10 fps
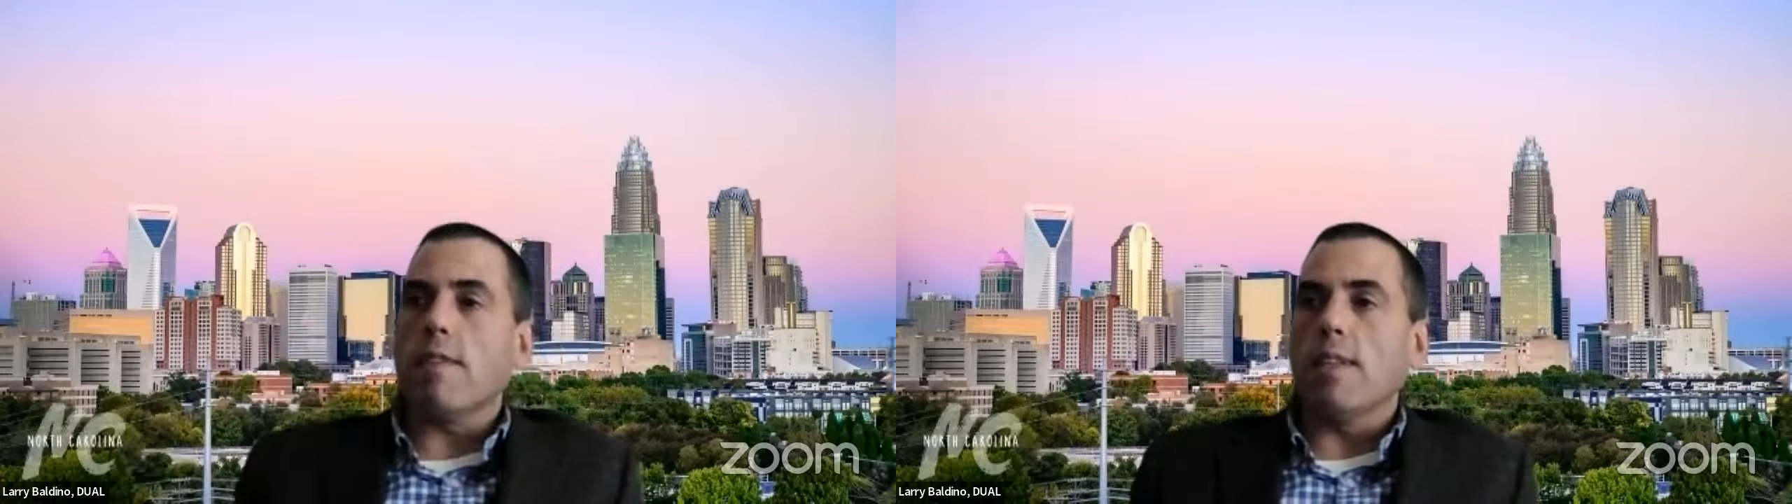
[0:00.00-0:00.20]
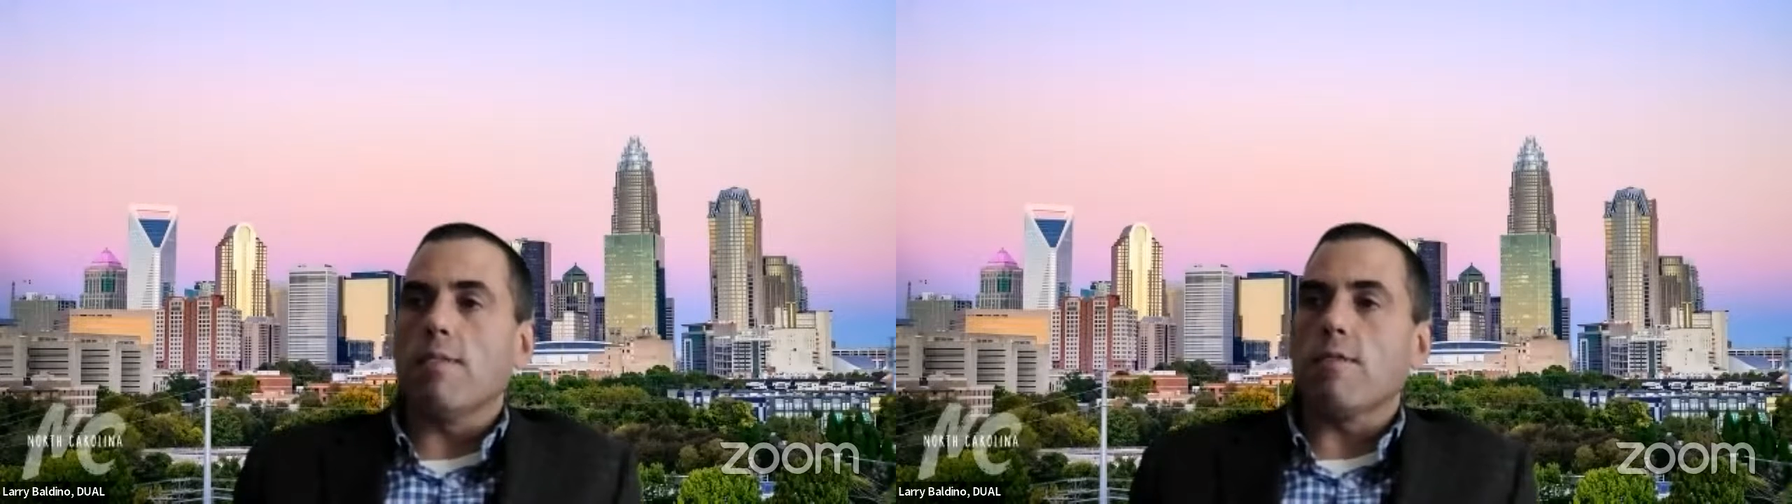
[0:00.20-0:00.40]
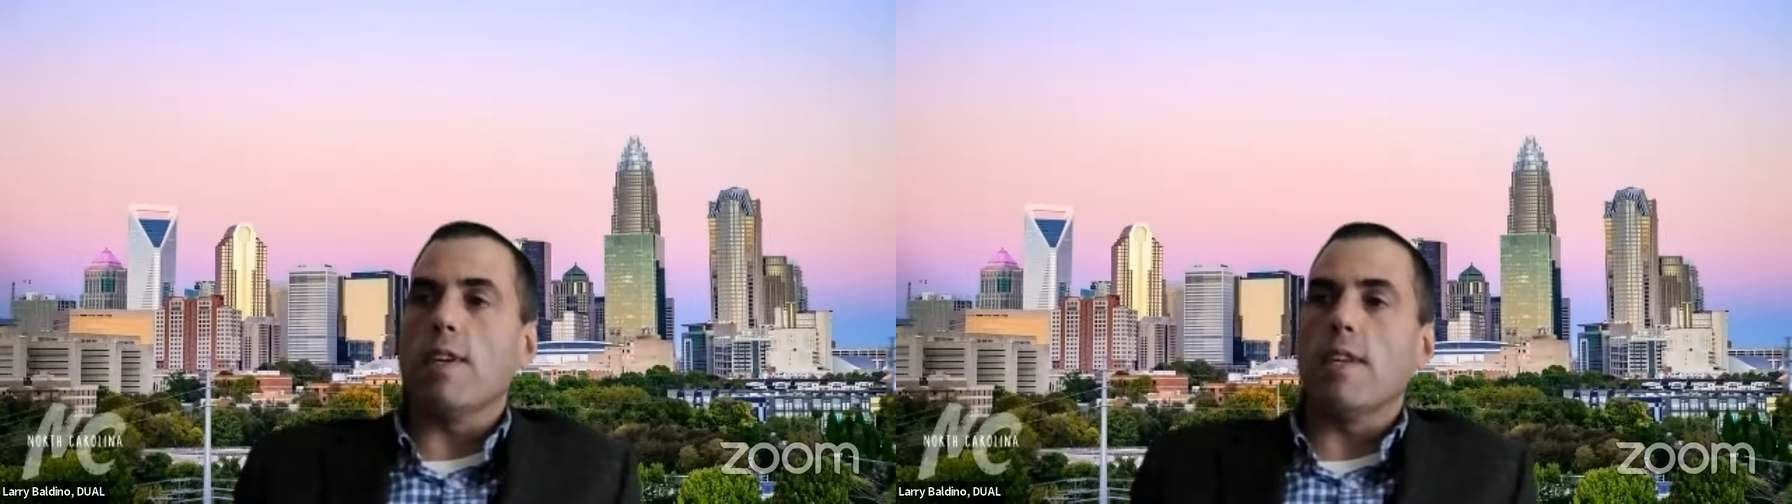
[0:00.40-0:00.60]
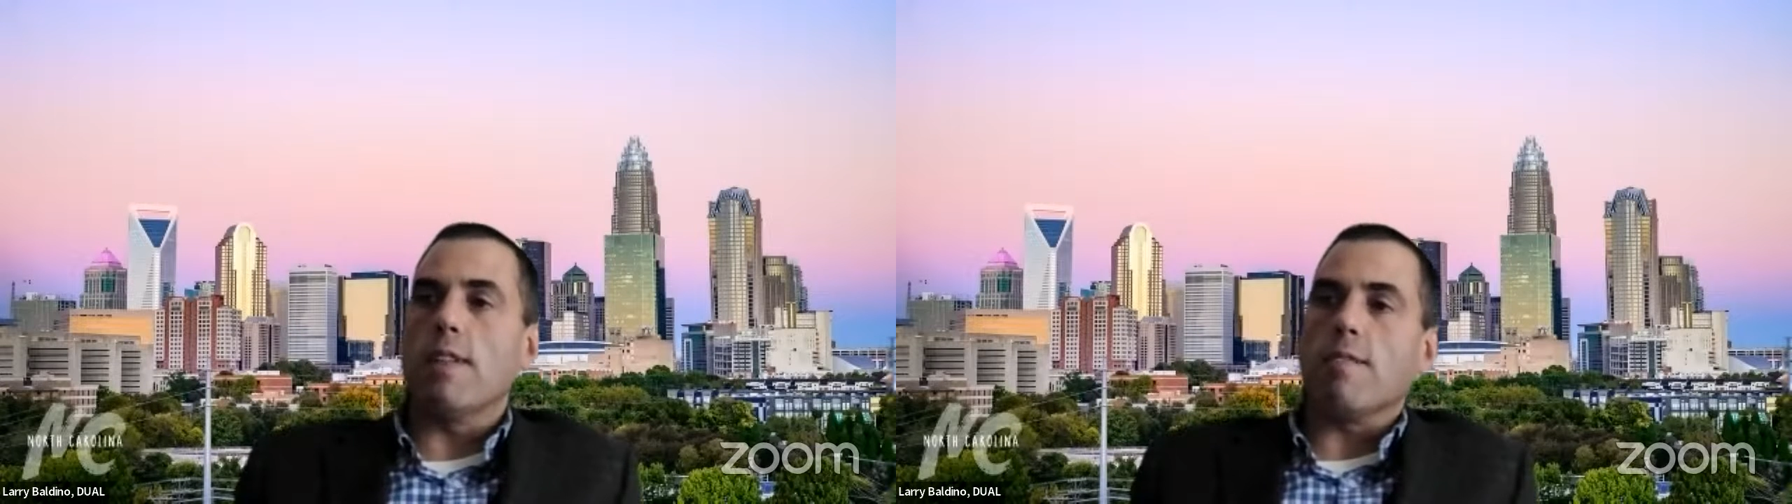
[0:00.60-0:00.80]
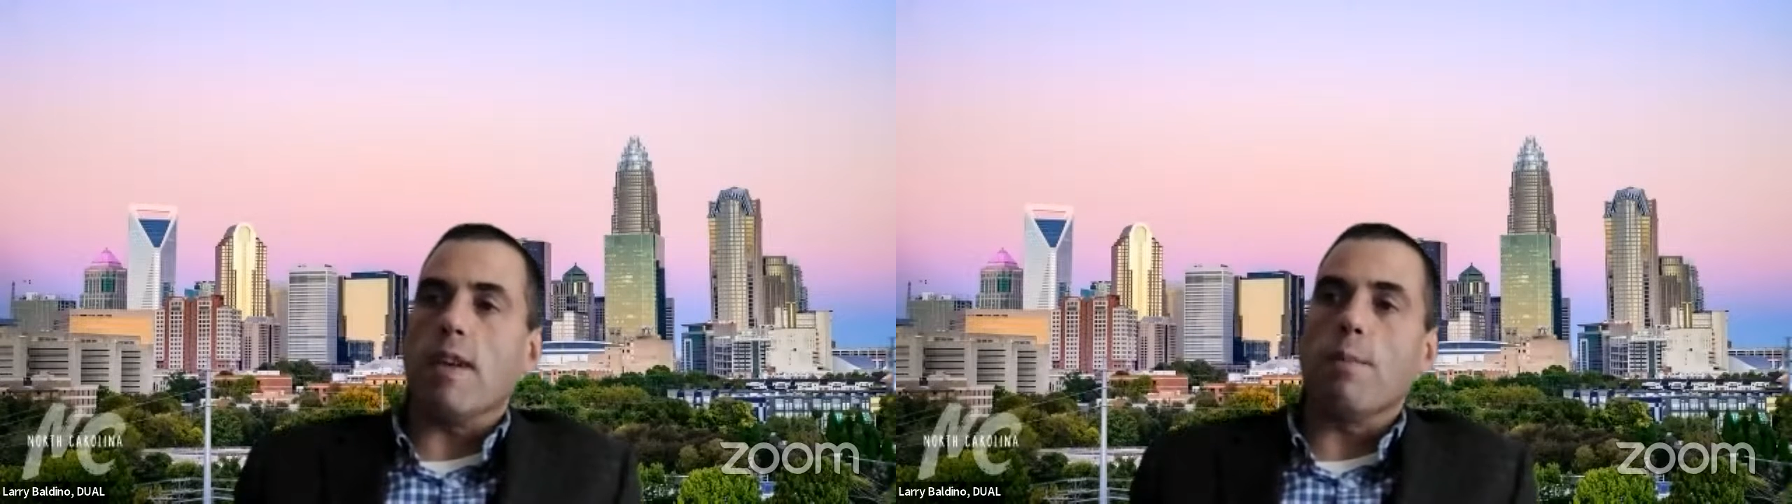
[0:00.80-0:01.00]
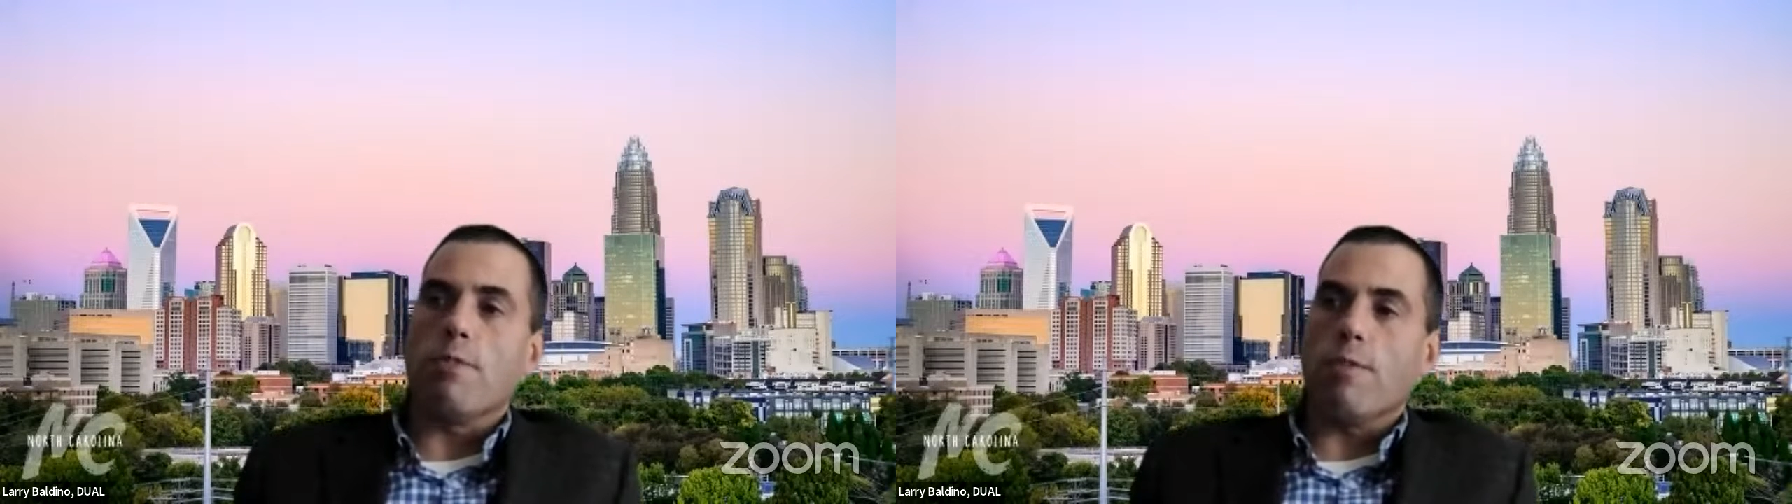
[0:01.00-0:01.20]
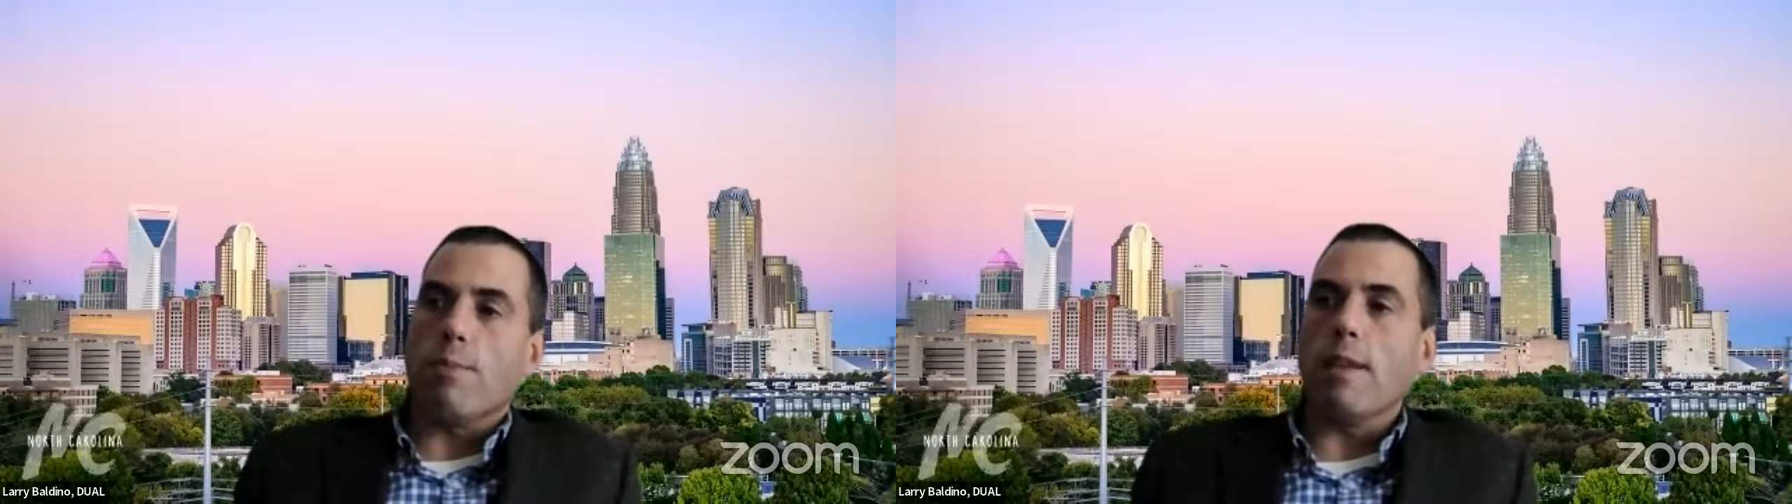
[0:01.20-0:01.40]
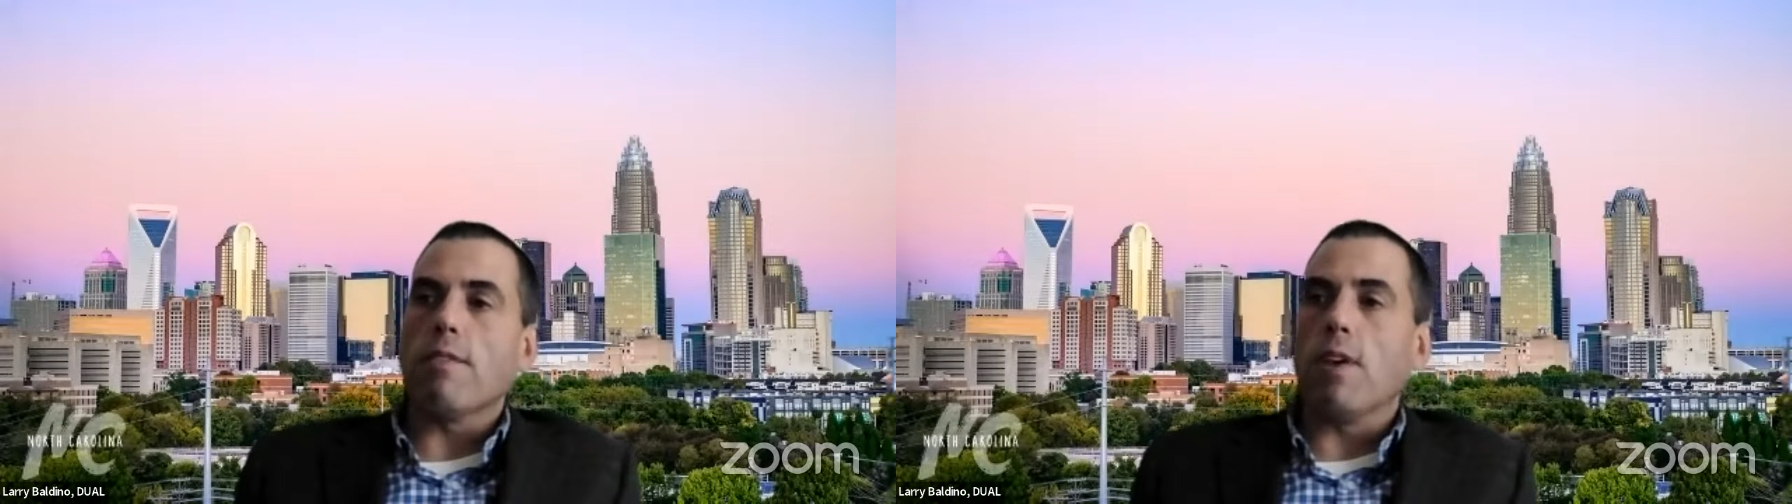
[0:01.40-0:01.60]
industry and the cyberspace